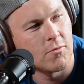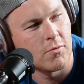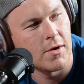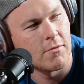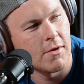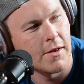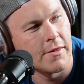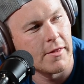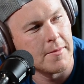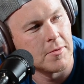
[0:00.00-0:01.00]
written right on
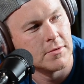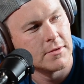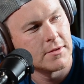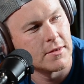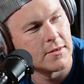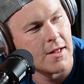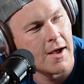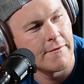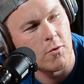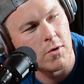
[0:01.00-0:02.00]
the label. It says
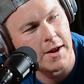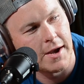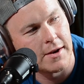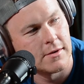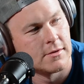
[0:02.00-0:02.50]
not for dad.